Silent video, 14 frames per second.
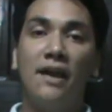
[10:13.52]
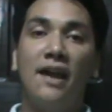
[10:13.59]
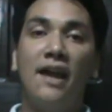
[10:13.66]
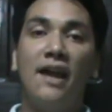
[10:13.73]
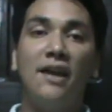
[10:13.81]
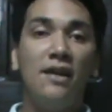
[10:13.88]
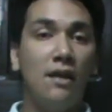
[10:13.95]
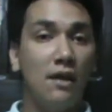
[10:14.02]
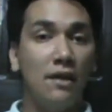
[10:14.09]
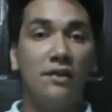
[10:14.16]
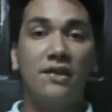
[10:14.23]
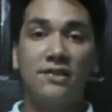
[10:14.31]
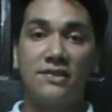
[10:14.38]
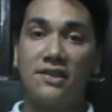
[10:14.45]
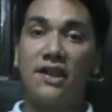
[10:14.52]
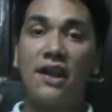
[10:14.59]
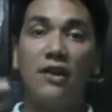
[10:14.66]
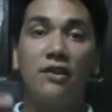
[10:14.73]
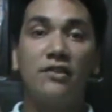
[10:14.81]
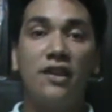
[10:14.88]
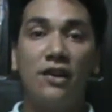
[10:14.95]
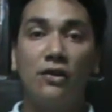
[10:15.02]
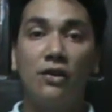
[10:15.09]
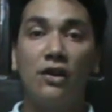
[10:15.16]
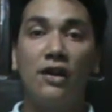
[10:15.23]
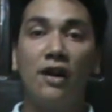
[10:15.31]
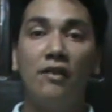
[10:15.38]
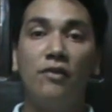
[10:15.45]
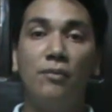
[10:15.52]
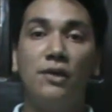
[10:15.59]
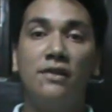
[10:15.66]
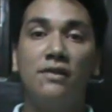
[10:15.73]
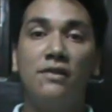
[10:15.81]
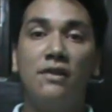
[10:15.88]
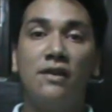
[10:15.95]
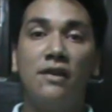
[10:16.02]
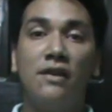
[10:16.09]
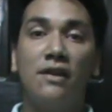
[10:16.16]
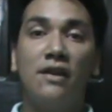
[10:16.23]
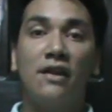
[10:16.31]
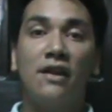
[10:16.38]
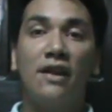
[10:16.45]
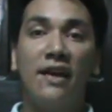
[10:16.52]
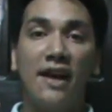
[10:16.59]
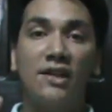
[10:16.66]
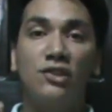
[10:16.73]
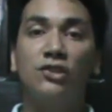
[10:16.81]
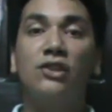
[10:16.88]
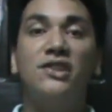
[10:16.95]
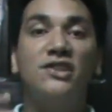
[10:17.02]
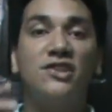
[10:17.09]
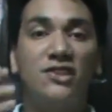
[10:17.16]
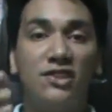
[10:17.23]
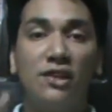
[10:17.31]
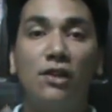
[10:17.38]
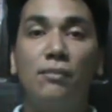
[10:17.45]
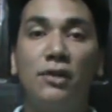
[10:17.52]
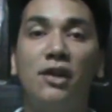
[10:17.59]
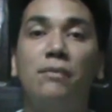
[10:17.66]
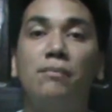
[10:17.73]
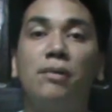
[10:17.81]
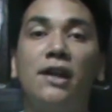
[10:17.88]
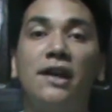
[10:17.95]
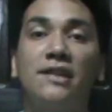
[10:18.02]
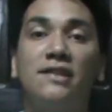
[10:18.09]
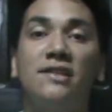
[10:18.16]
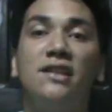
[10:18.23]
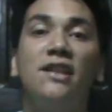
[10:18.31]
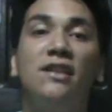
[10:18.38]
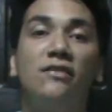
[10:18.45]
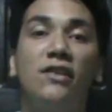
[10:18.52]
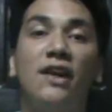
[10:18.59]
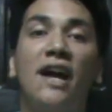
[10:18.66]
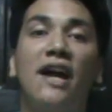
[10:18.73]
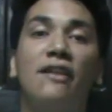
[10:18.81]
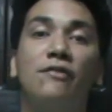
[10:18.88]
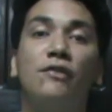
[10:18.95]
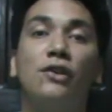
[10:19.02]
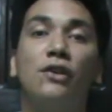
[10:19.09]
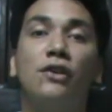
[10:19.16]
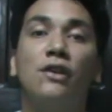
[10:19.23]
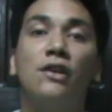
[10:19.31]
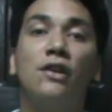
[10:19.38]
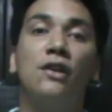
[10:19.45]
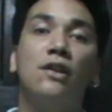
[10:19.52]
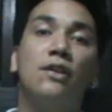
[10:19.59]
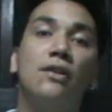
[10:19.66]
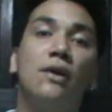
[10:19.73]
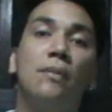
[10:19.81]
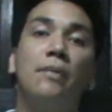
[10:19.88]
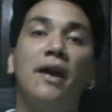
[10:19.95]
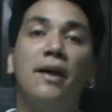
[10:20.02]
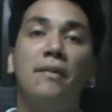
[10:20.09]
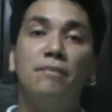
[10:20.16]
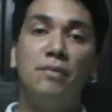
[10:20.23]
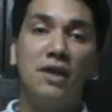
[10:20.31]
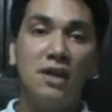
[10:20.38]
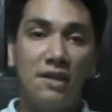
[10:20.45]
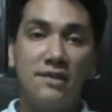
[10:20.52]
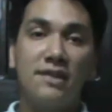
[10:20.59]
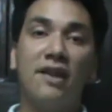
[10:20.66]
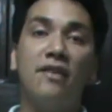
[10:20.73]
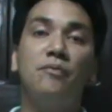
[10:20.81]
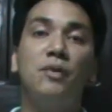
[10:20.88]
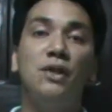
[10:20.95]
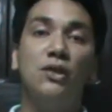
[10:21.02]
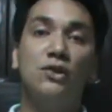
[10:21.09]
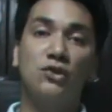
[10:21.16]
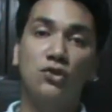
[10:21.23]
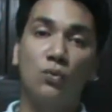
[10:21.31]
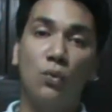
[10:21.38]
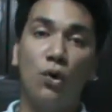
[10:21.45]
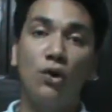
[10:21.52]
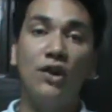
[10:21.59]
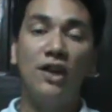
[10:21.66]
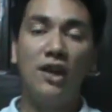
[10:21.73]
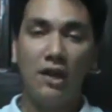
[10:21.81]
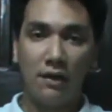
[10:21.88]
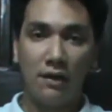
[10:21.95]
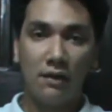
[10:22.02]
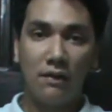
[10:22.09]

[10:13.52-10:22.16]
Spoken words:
And this caretaker government can actually still be in place even after the MPs have been sworn in.